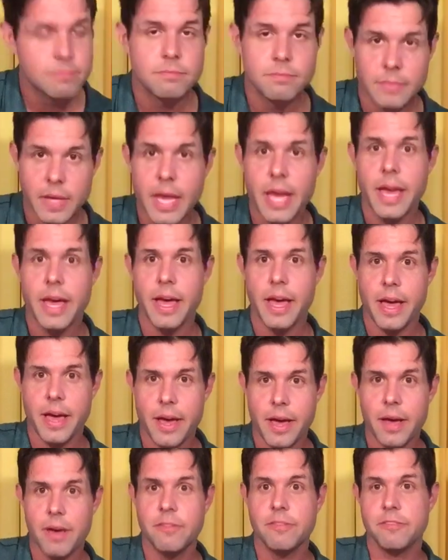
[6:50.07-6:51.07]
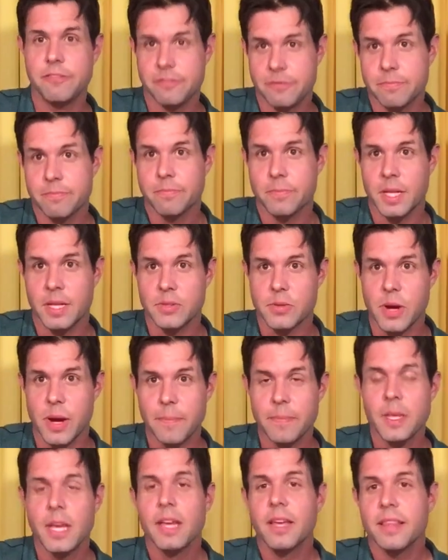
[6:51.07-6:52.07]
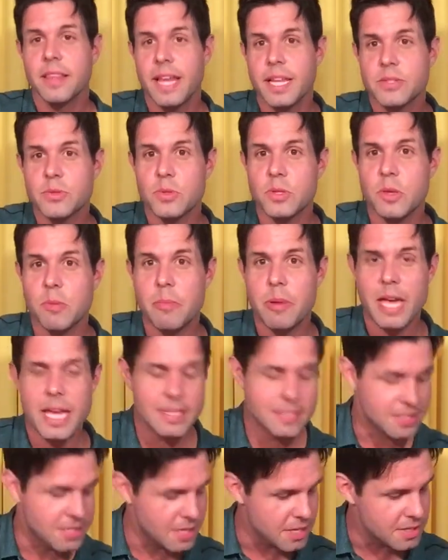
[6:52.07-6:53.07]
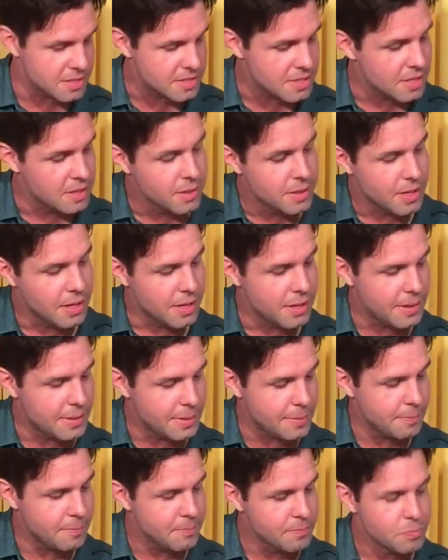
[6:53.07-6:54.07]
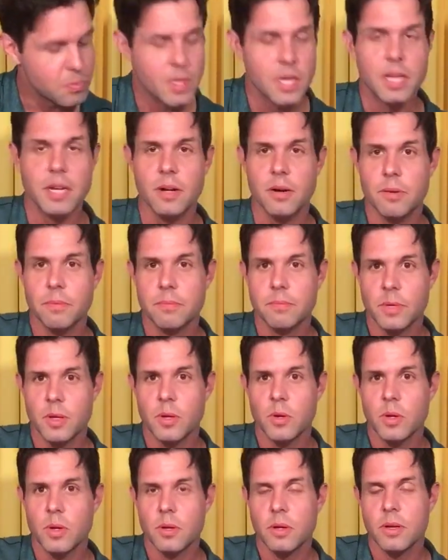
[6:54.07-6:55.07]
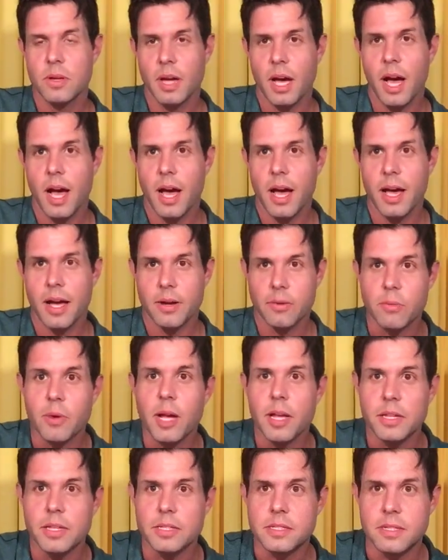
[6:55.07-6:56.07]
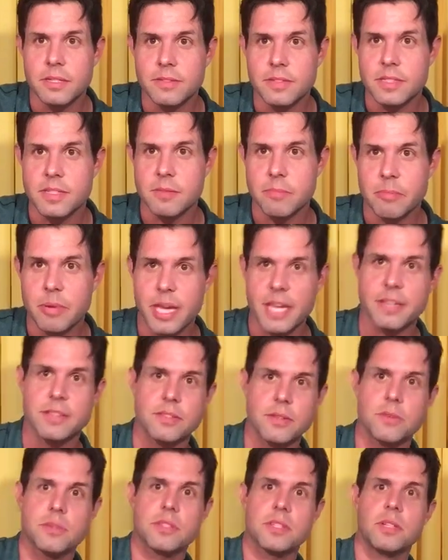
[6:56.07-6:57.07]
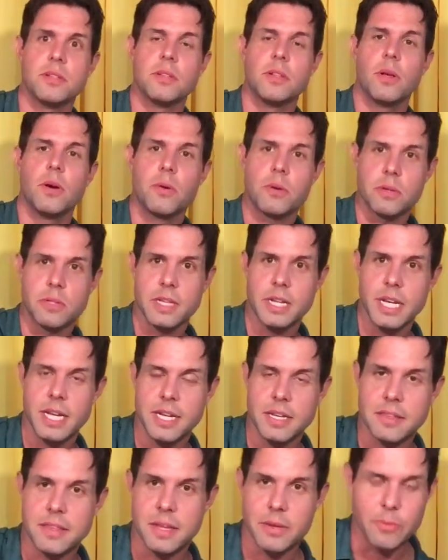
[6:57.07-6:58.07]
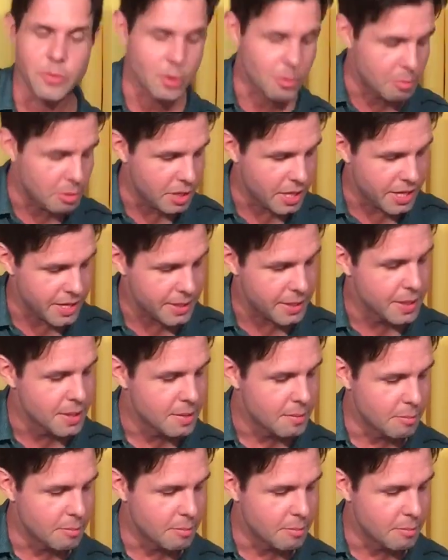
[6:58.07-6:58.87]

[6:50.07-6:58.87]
F. That's right. That's what the bass does. Um, you know, high relative. It's a bass, so it's still lower than anything we're playing.